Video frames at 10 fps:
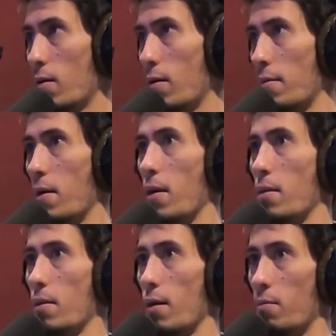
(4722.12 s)
And
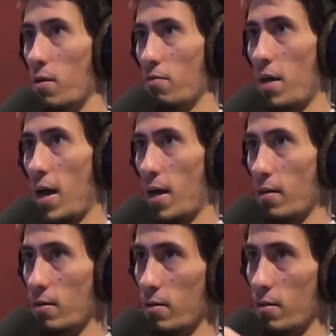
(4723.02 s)
then above that,
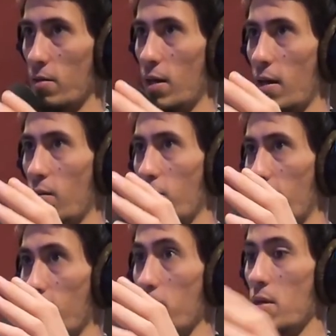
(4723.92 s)
they'll have
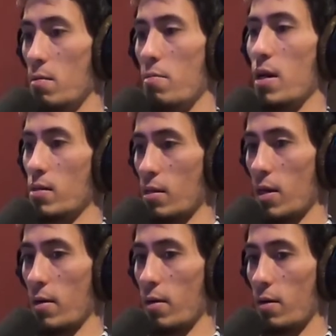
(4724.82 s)
like a mid bass
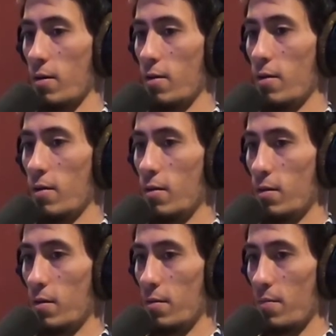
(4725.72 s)
layer
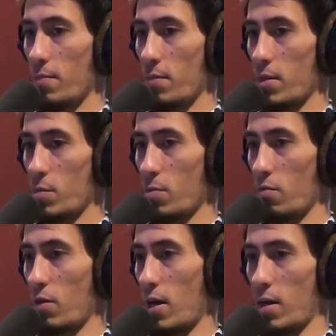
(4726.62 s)
that's
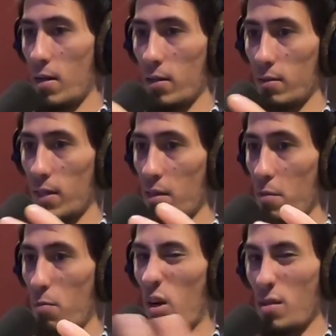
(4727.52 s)
providing like
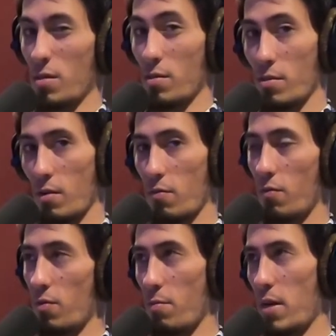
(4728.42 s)
the presence
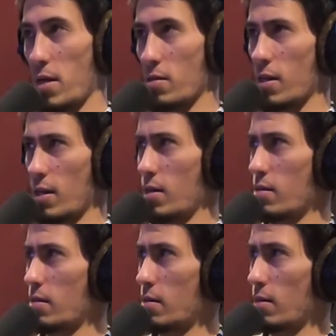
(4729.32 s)
of the bass, I
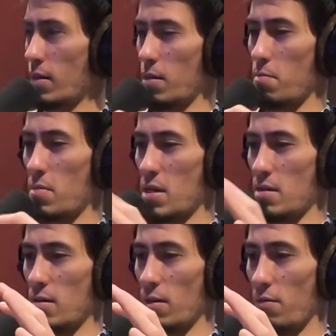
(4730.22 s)
guess, like the meat
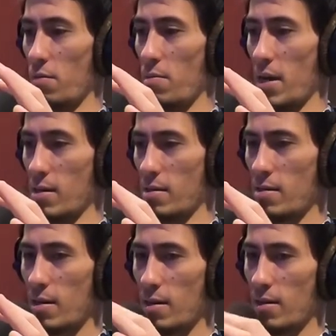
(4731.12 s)
of the bass,
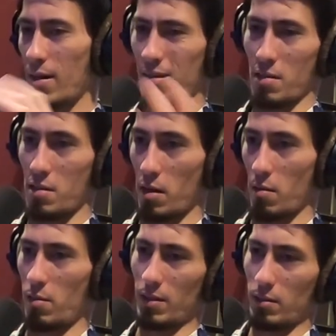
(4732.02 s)
not the
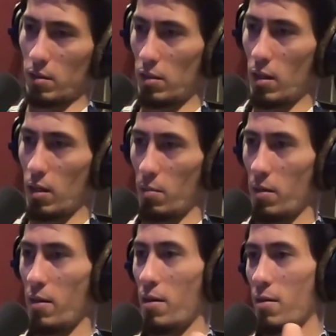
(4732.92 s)
sub, like the sub,
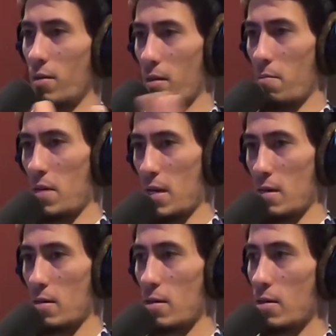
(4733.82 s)
then the
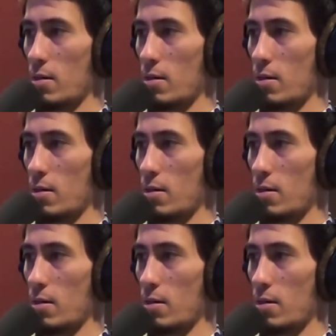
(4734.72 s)
meat.